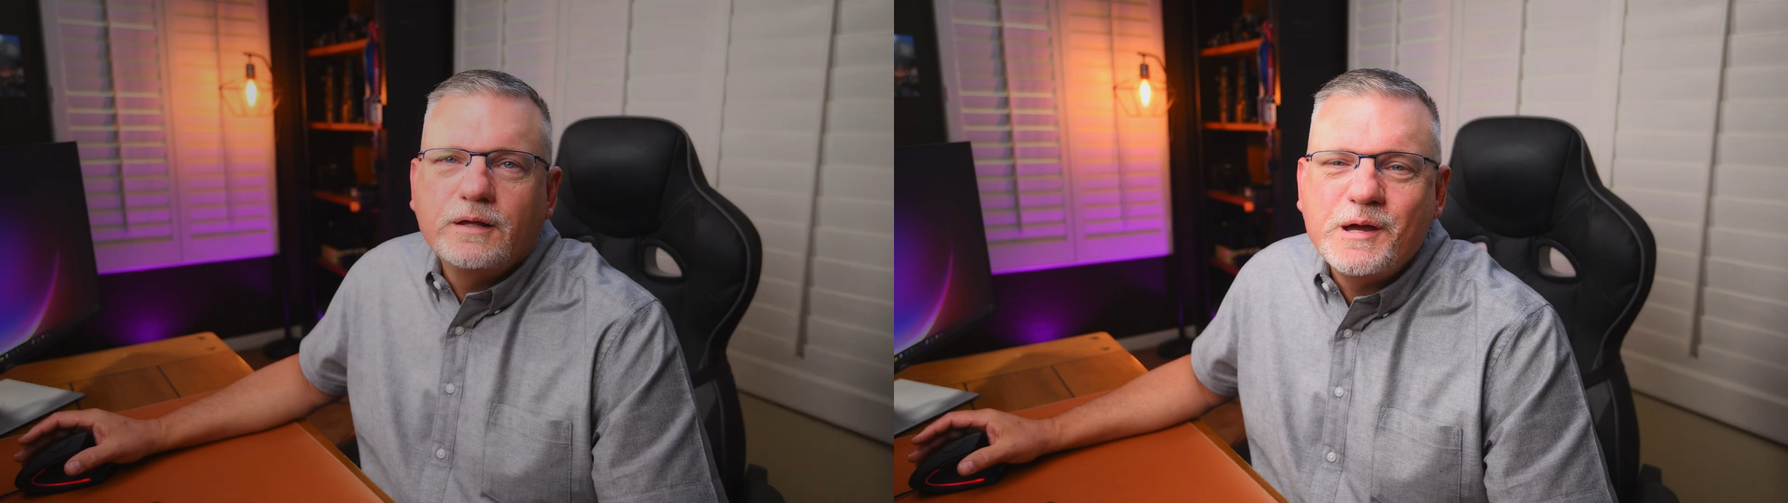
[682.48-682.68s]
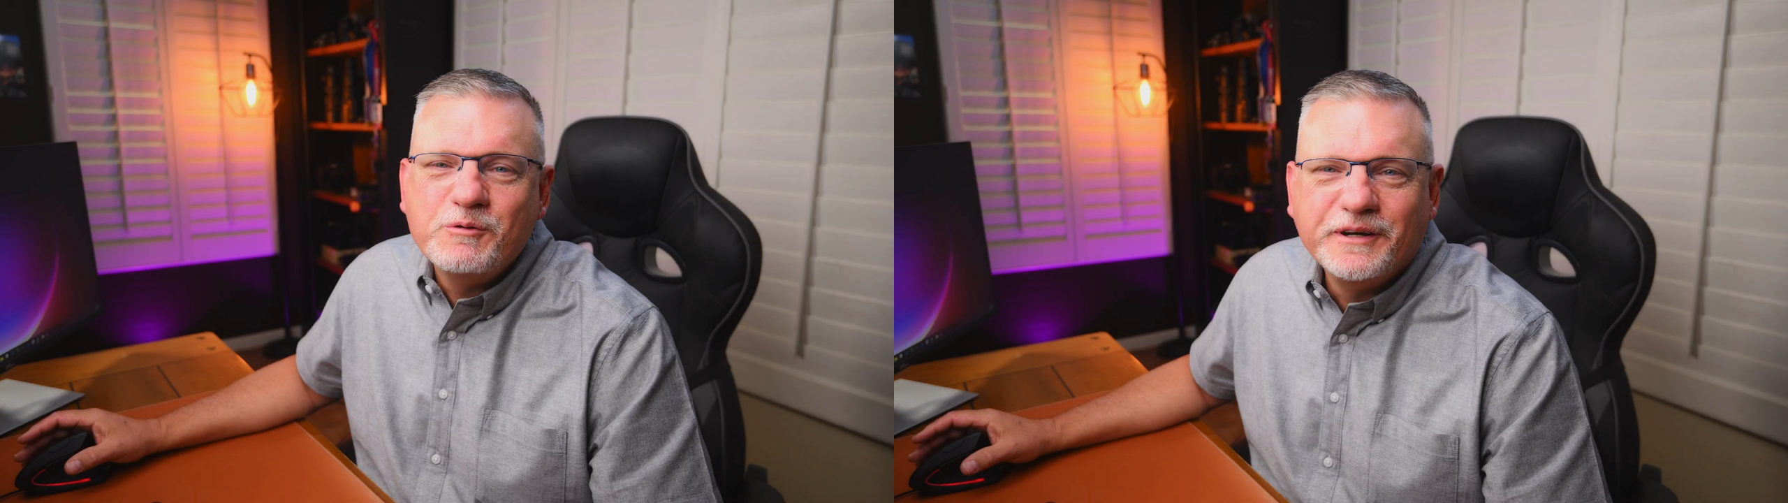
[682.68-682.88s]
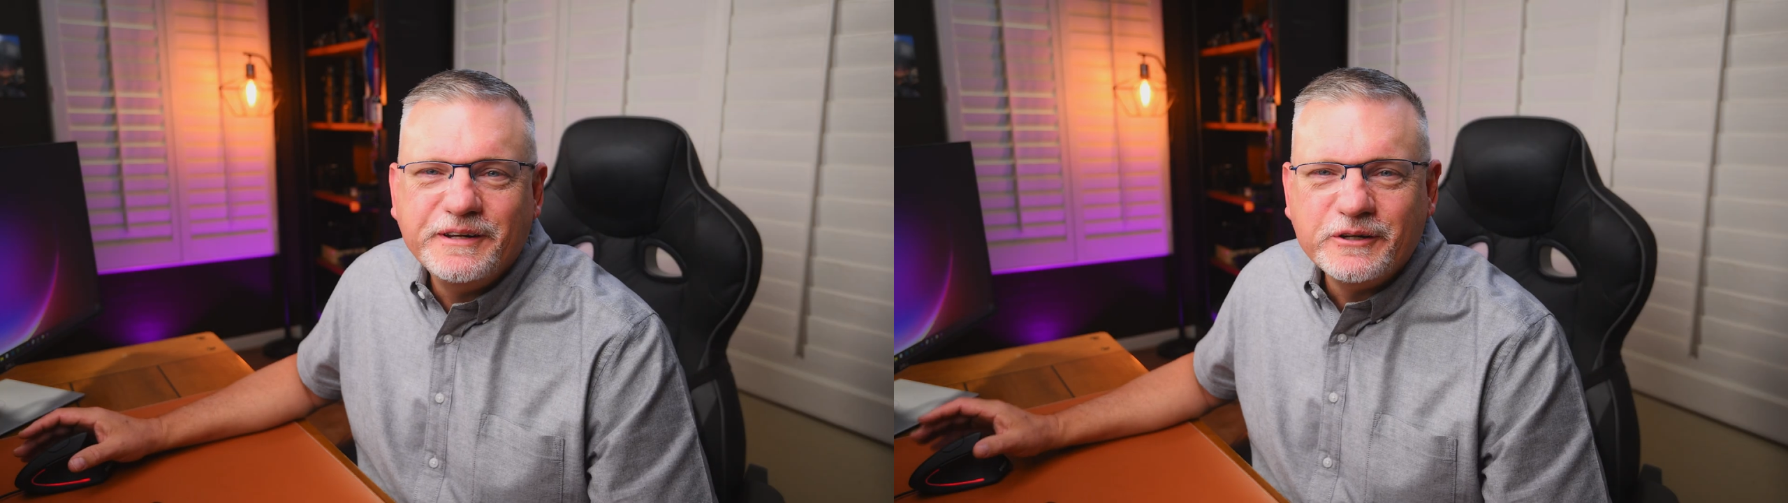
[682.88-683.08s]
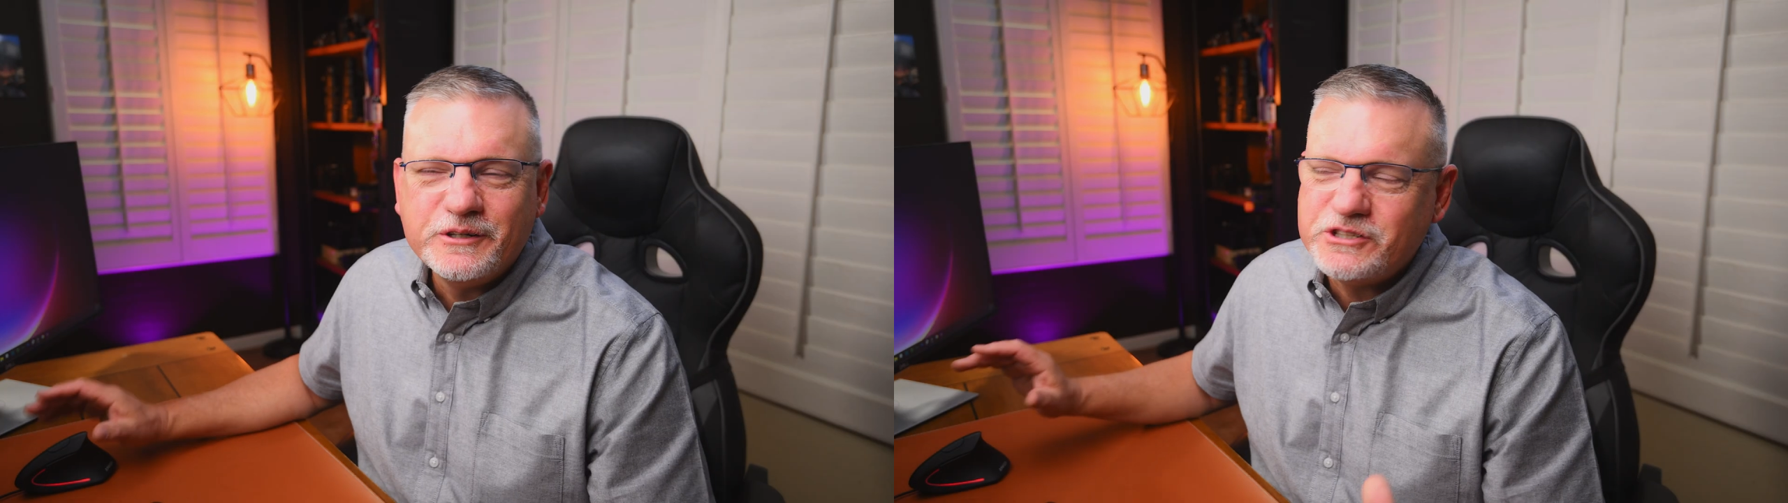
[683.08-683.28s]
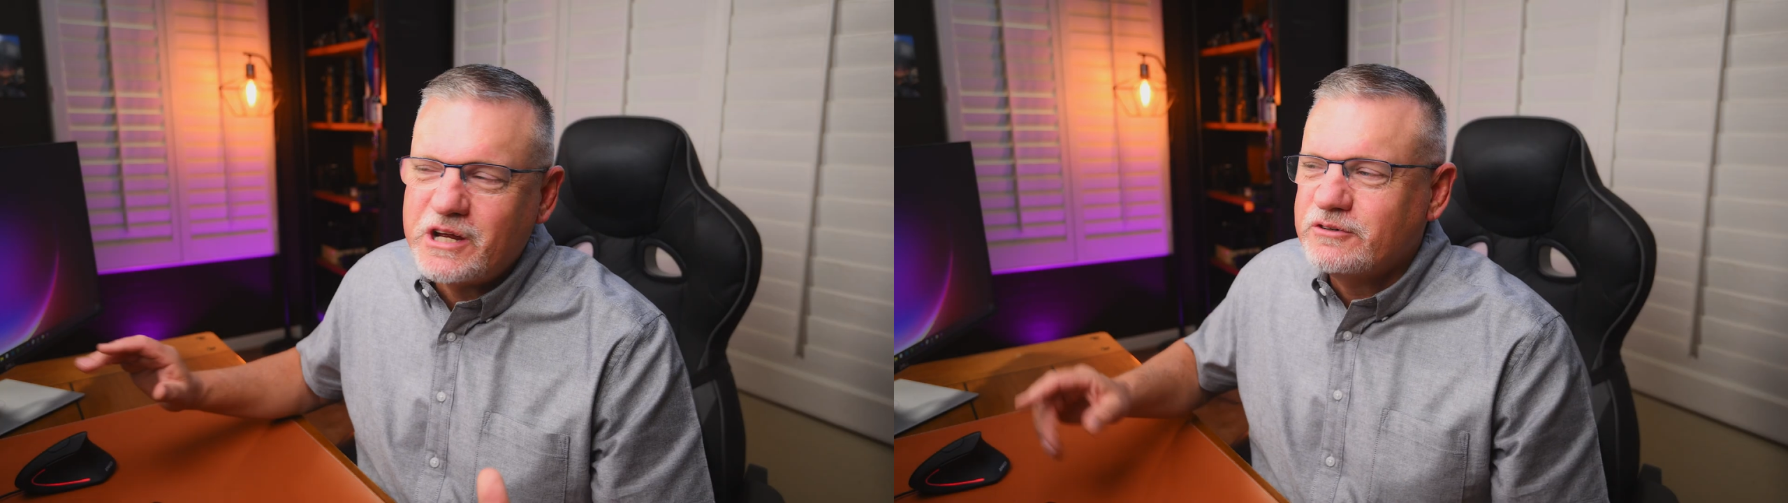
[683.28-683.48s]
I want to
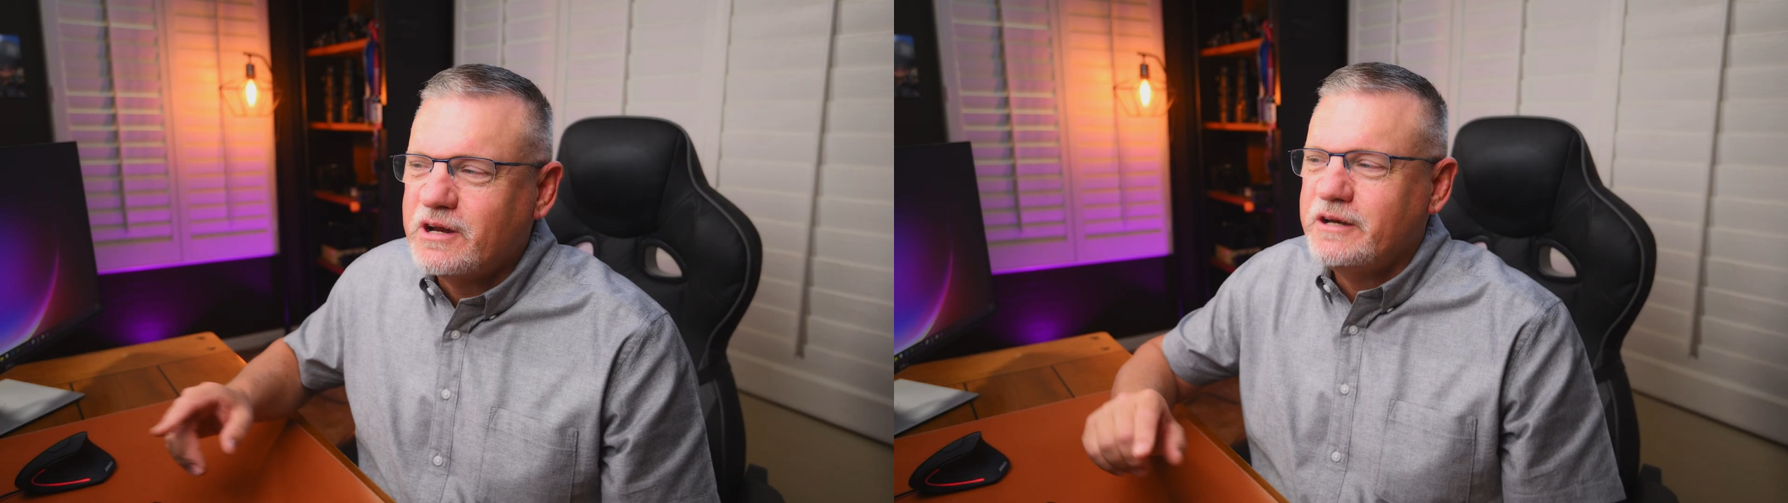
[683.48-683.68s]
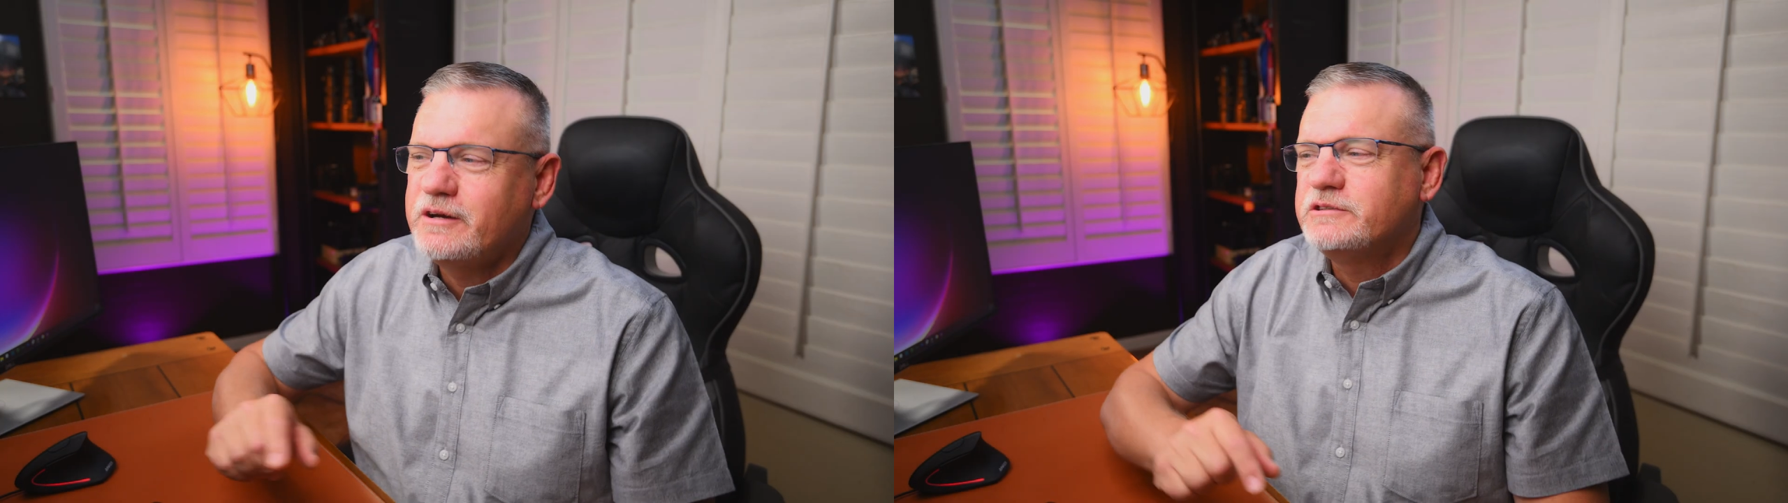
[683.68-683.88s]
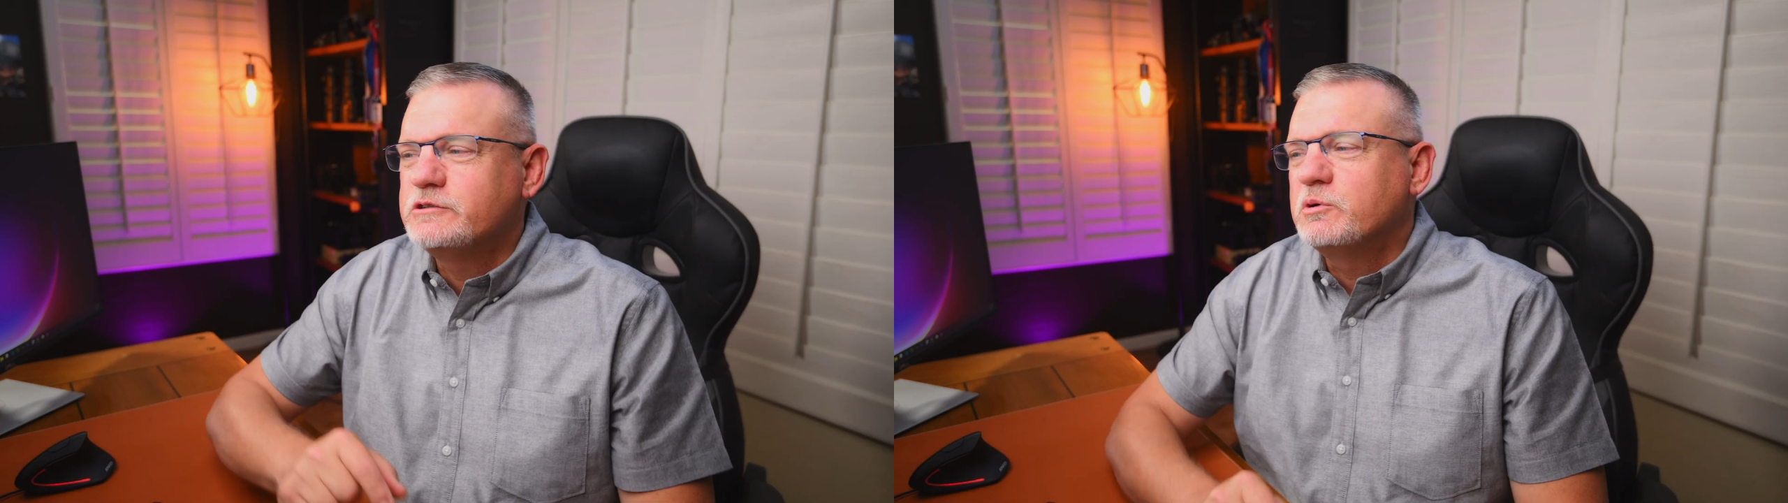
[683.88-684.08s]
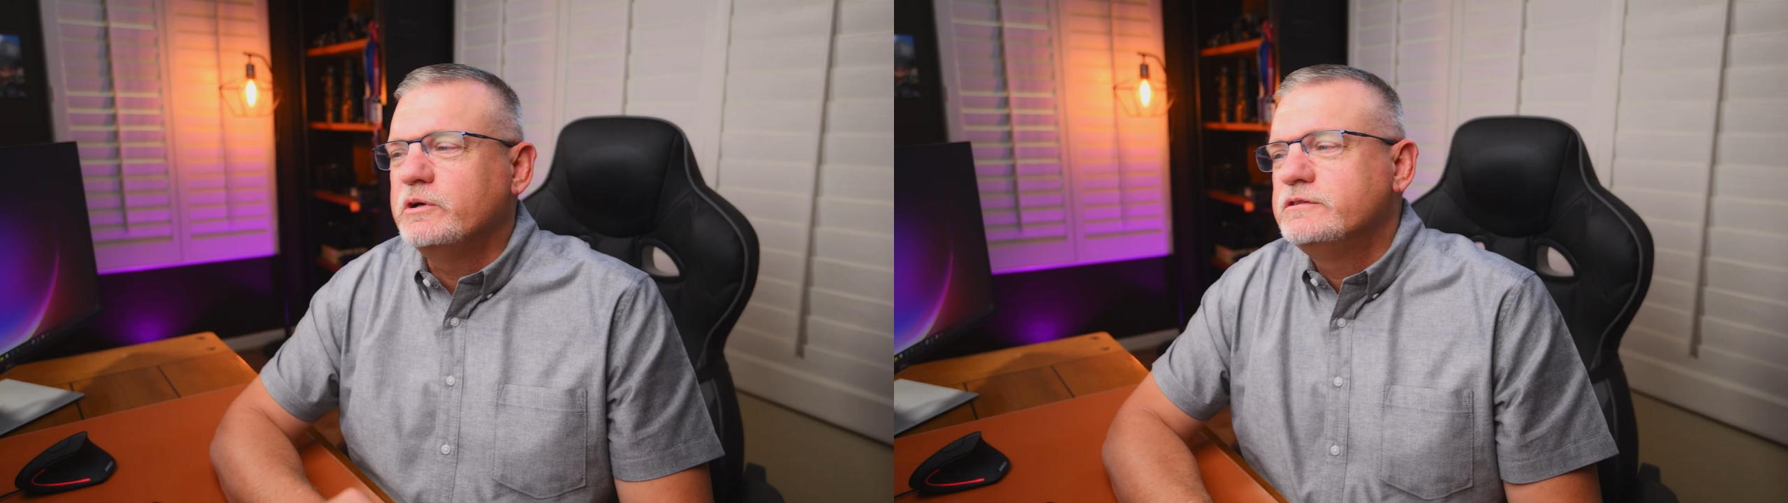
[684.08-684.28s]
interject right here at this point